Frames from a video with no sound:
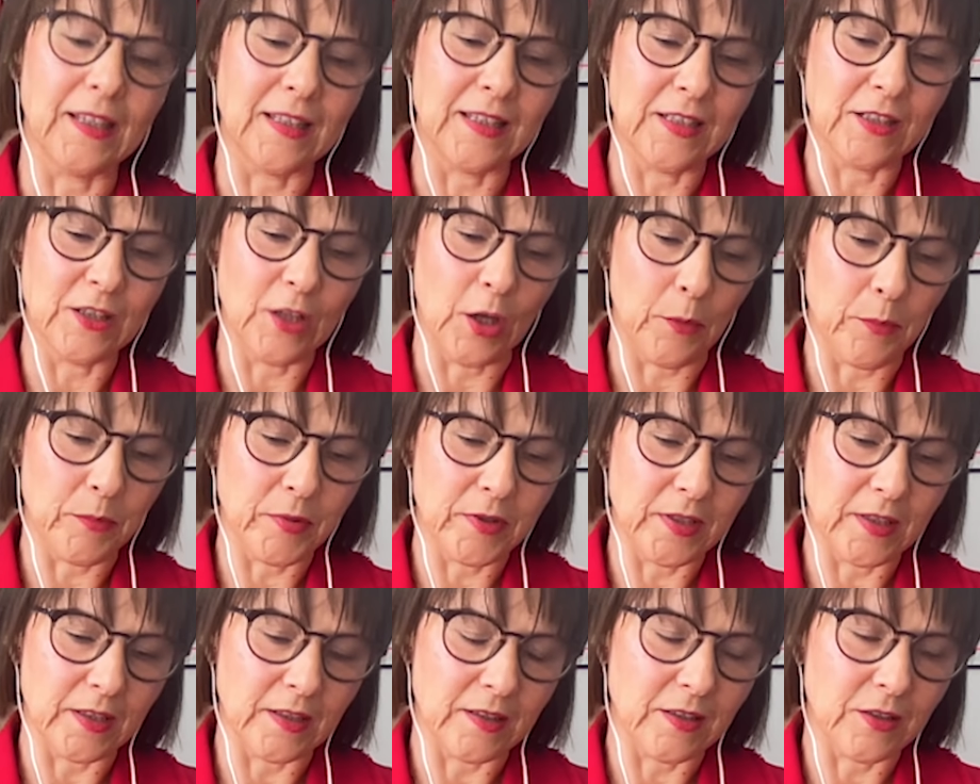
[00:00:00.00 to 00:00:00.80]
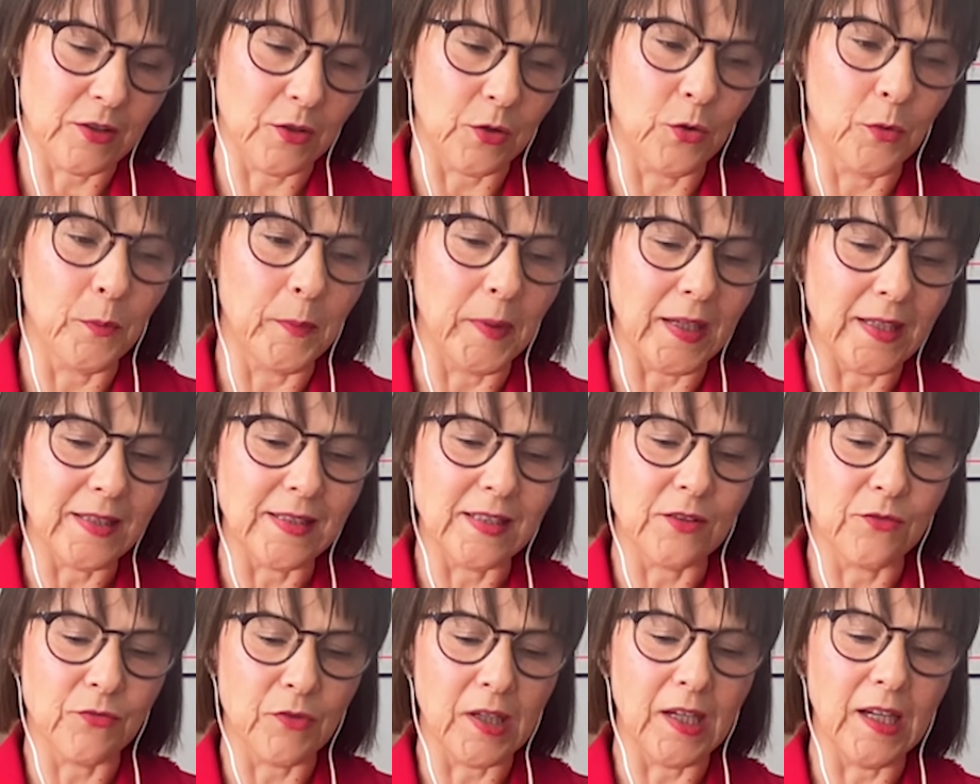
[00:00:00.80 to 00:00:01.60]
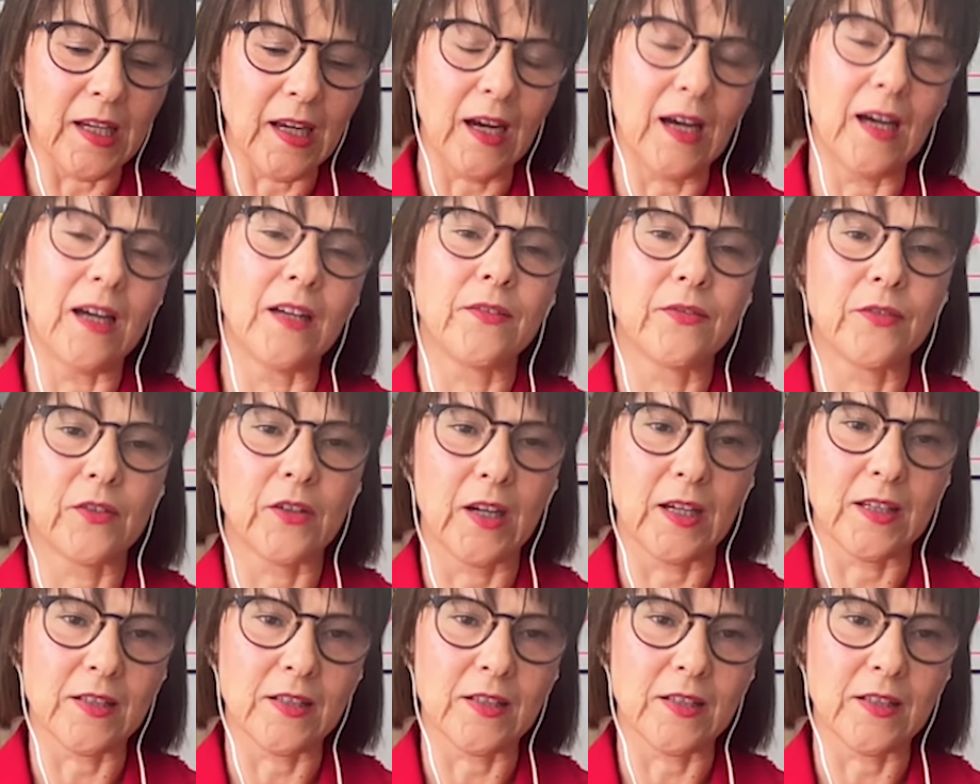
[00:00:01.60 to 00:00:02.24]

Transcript: it stops us or makes it really hard for